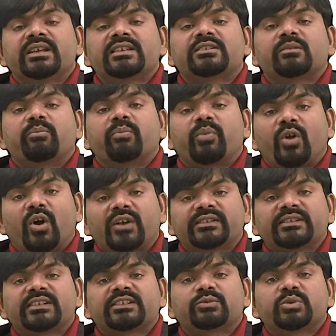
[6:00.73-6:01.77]
is a
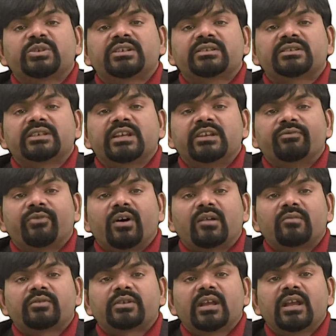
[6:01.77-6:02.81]
process which is
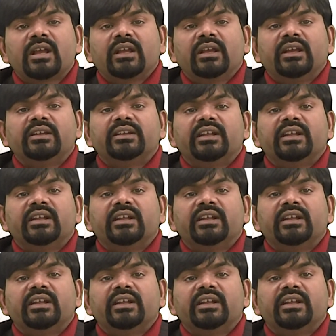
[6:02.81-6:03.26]
involved in